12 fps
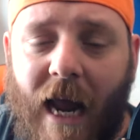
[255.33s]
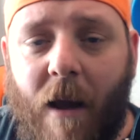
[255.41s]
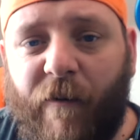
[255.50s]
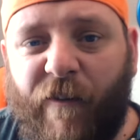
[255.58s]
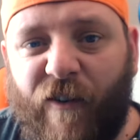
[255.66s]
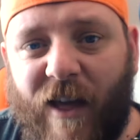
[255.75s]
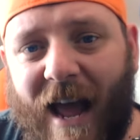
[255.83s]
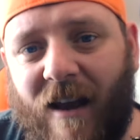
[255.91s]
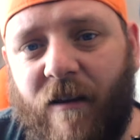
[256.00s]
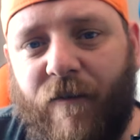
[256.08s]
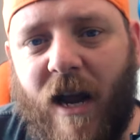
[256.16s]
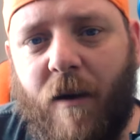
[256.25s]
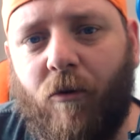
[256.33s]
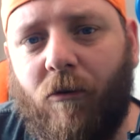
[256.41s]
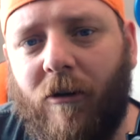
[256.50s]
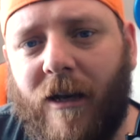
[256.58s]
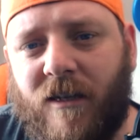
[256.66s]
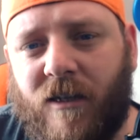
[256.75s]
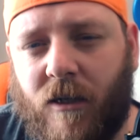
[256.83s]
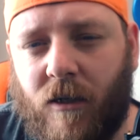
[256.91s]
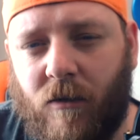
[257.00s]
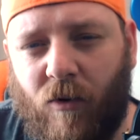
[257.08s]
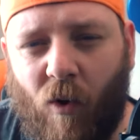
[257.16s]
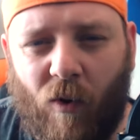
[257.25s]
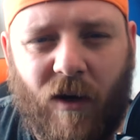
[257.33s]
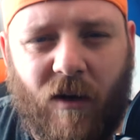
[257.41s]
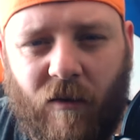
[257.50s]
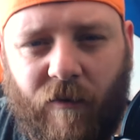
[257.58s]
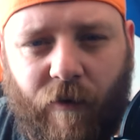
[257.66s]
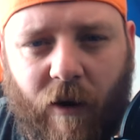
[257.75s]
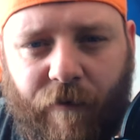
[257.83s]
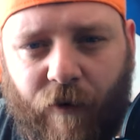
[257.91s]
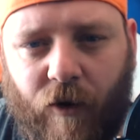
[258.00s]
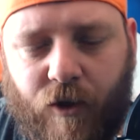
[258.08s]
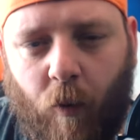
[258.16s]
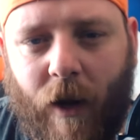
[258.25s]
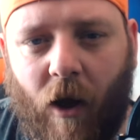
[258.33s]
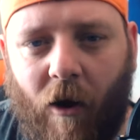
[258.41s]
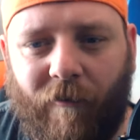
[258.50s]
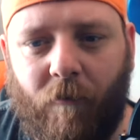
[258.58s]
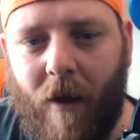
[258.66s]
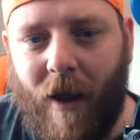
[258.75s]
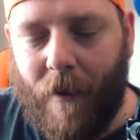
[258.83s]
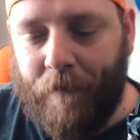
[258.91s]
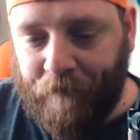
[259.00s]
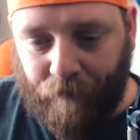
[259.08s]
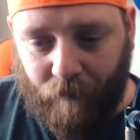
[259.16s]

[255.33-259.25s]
Aiming for the end of April release to going into the very first week of May.